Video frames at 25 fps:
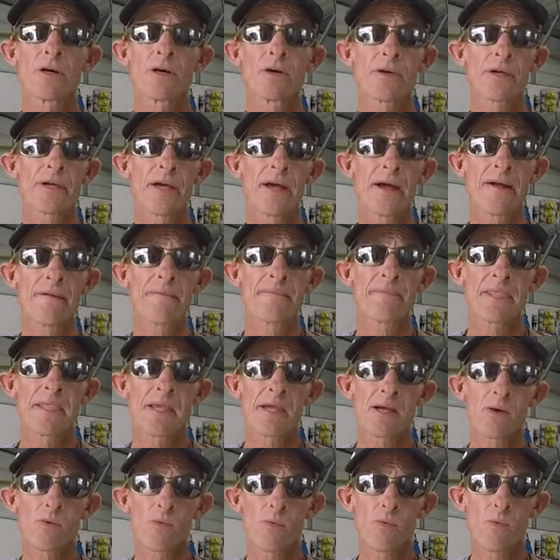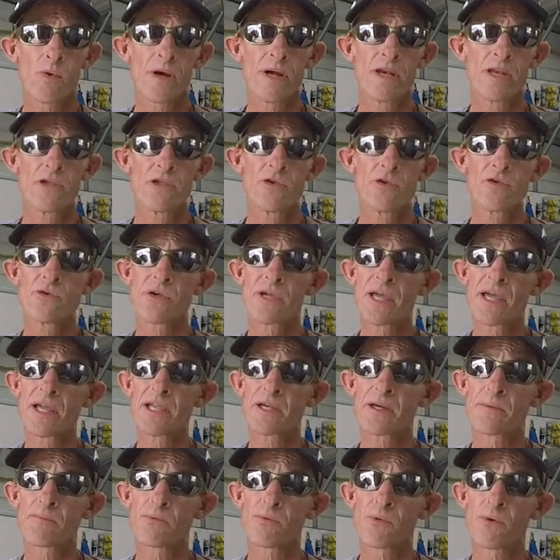okay, when you get
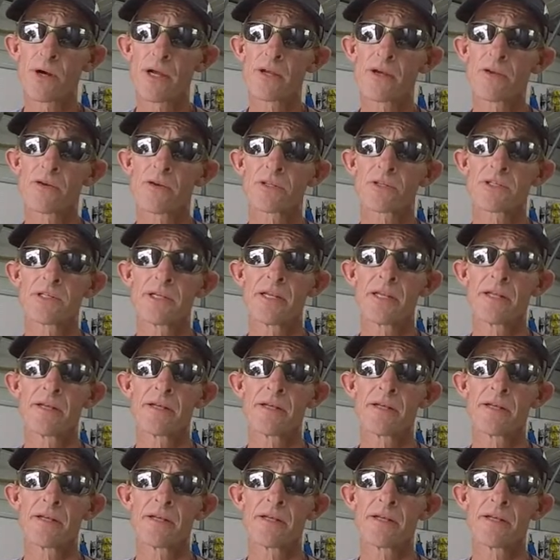your braid hooked in